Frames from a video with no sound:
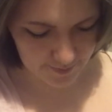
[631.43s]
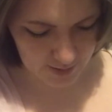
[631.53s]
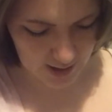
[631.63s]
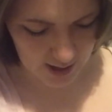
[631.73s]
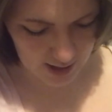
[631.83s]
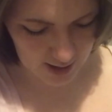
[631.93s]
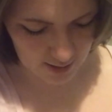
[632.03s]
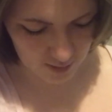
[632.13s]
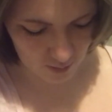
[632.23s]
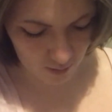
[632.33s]

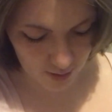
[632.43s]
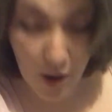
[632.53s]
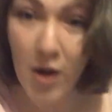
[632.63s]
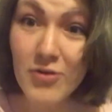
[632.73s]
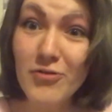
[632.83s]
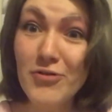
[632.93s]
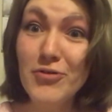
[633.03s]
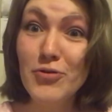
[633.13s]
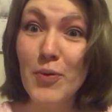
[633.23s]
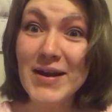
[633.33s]
Page
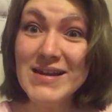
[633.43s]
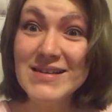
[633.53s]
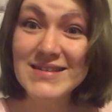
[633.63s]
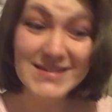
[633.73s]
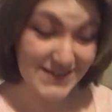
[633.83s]
126.